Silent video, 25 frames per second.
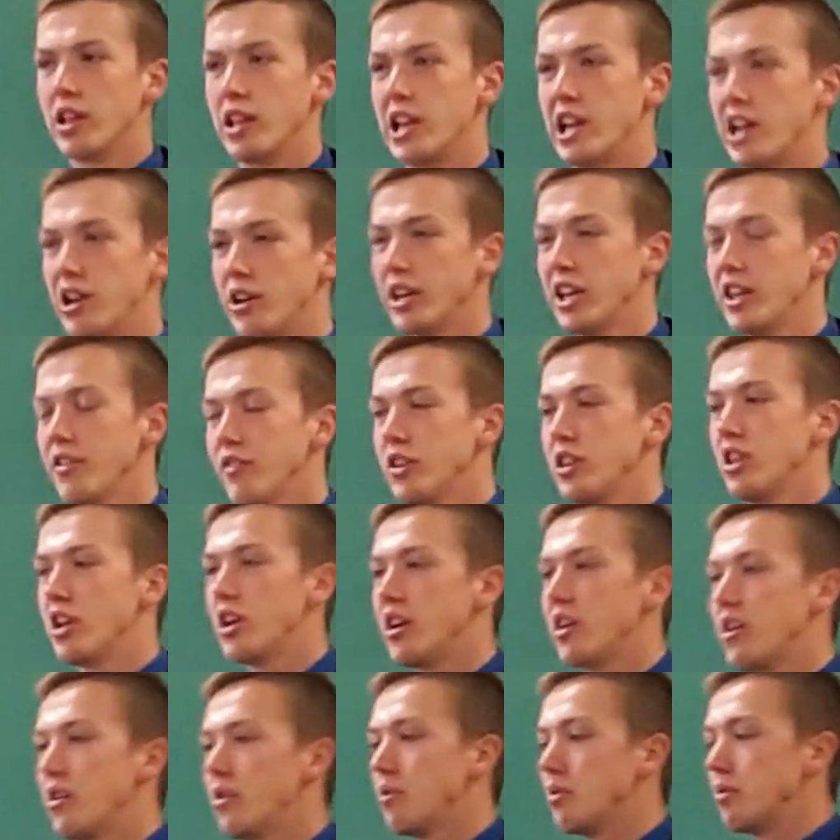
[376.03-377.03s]
Now, even
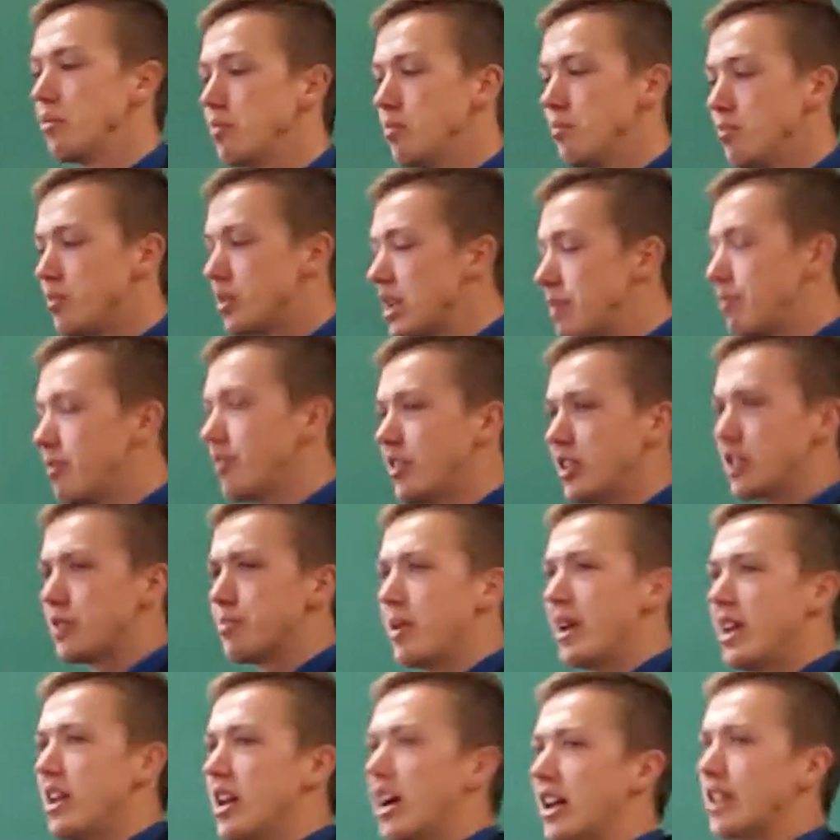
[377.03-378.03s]
though some of us
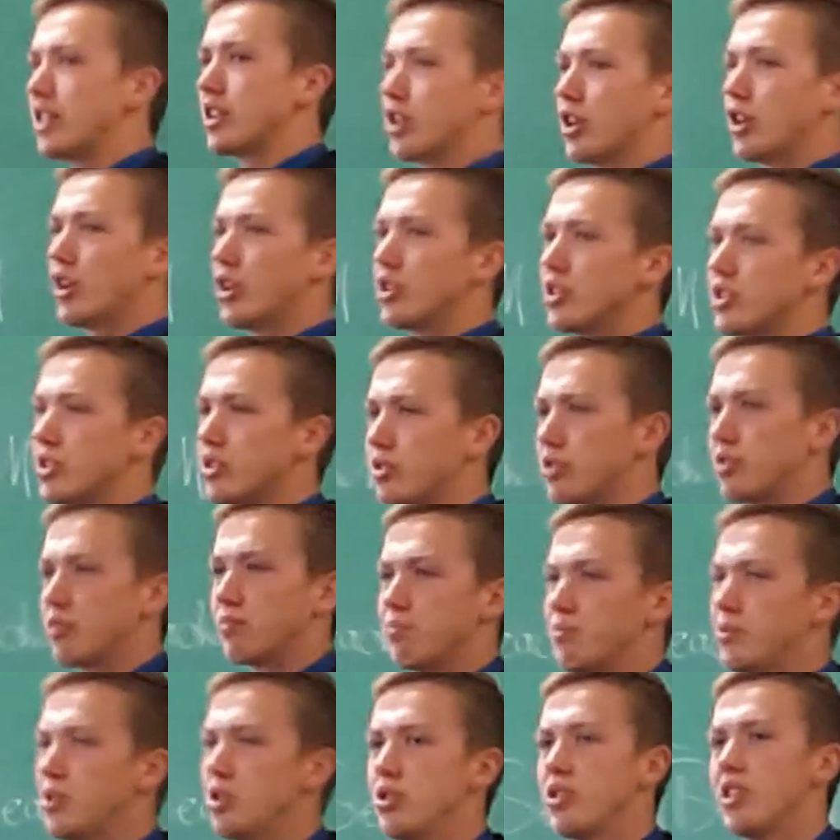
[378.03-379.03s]
may not curse or
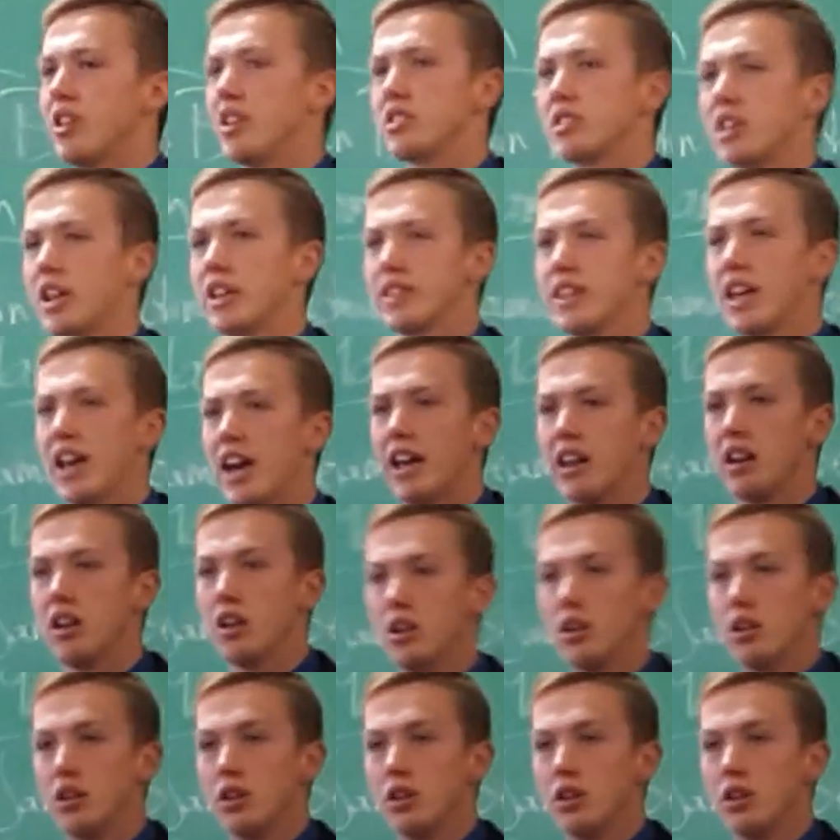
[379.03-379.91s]
do things like that,